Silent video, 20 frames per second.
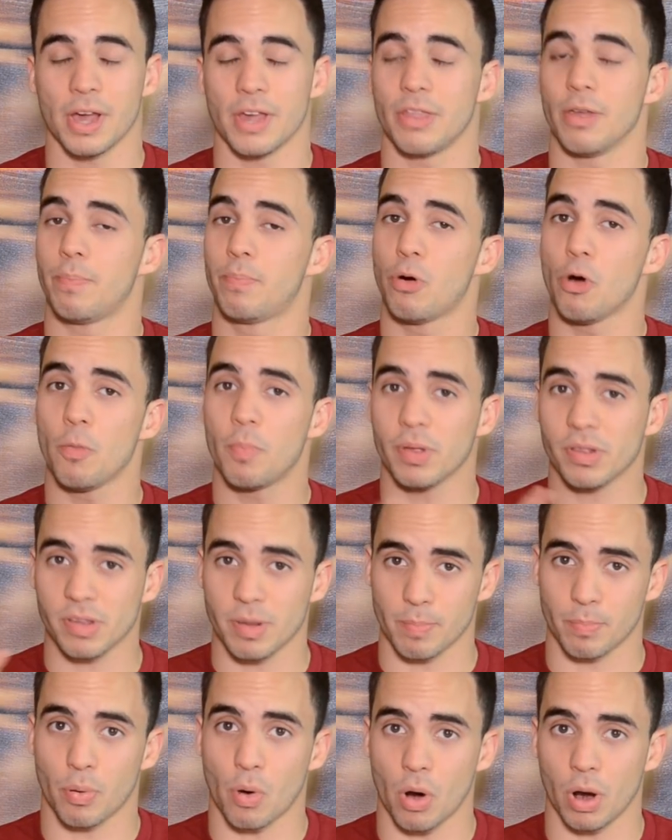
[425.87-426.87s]
The poop is
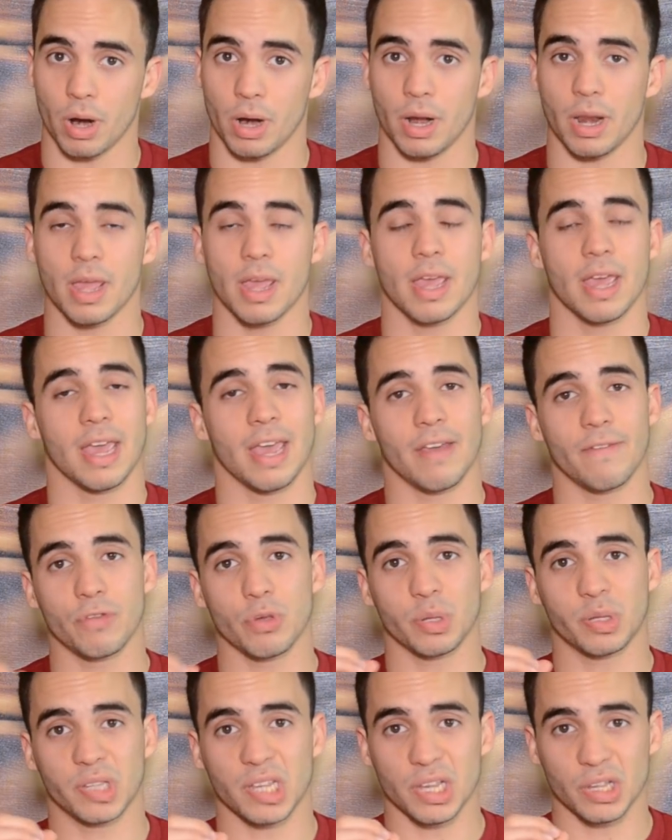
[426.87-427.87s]
important. If
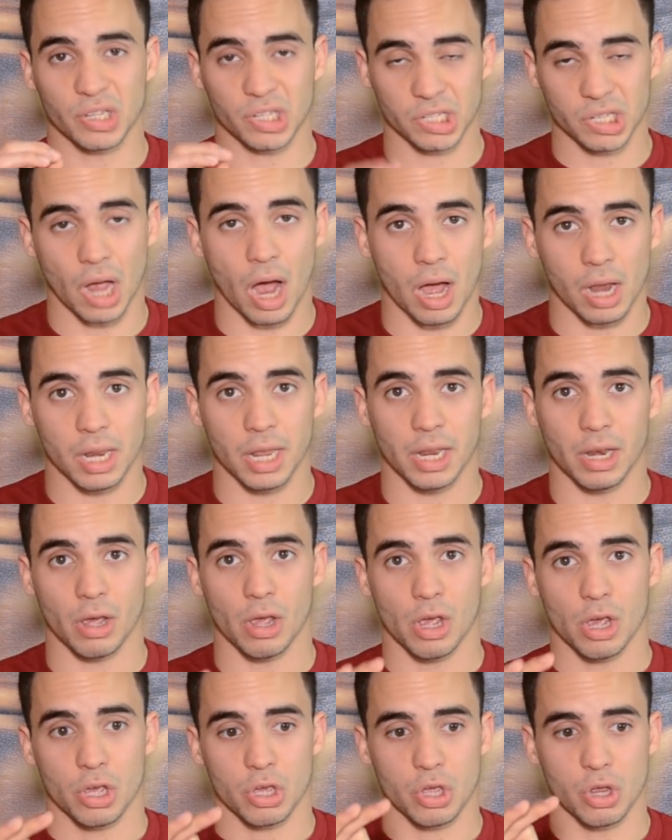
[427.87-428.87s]
you see a solid,
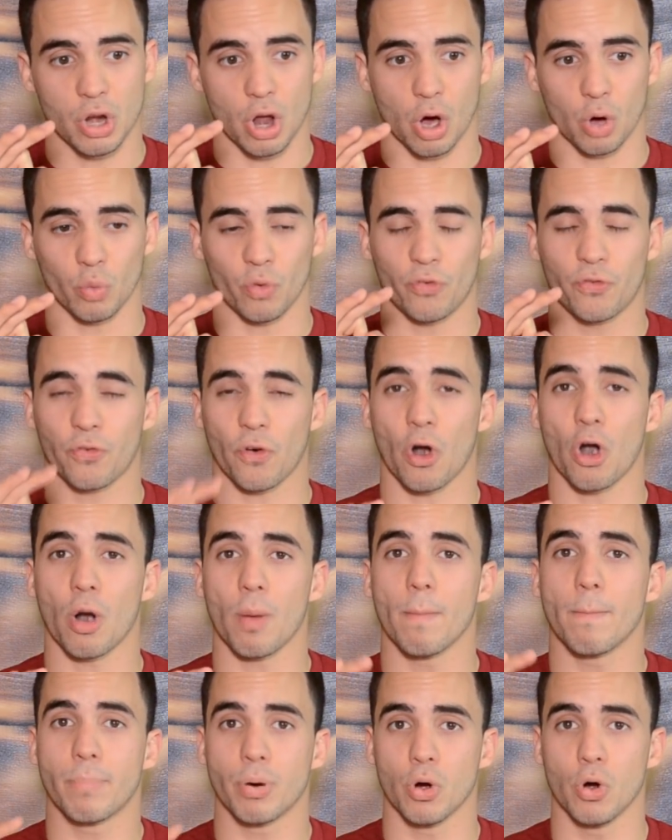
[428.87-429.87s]

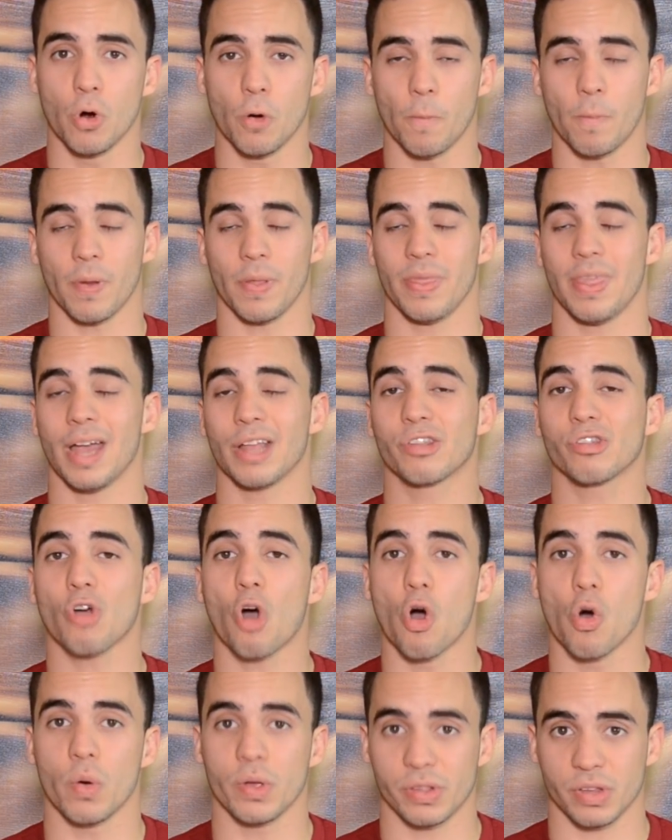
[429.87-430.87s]
firm poop, that's
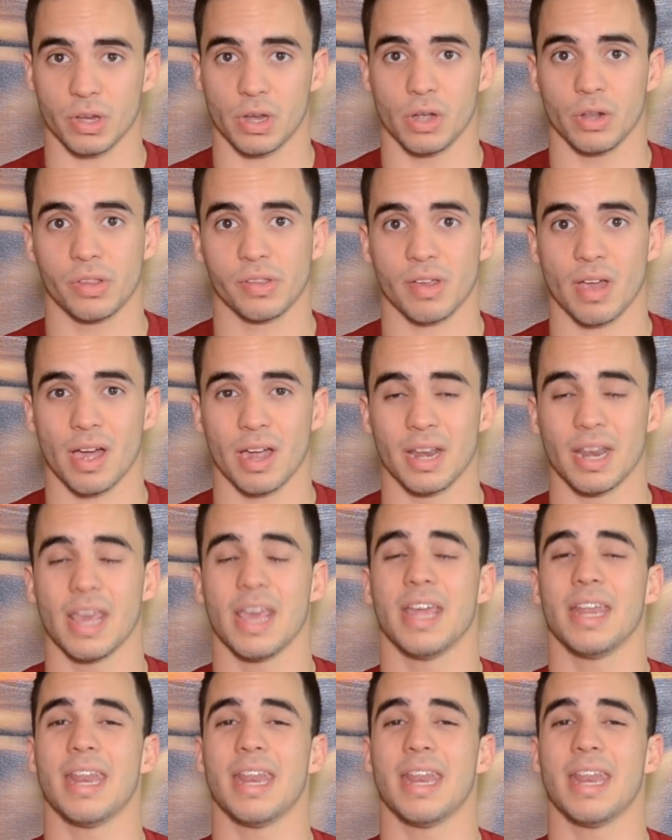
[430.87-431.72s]
always a good sign.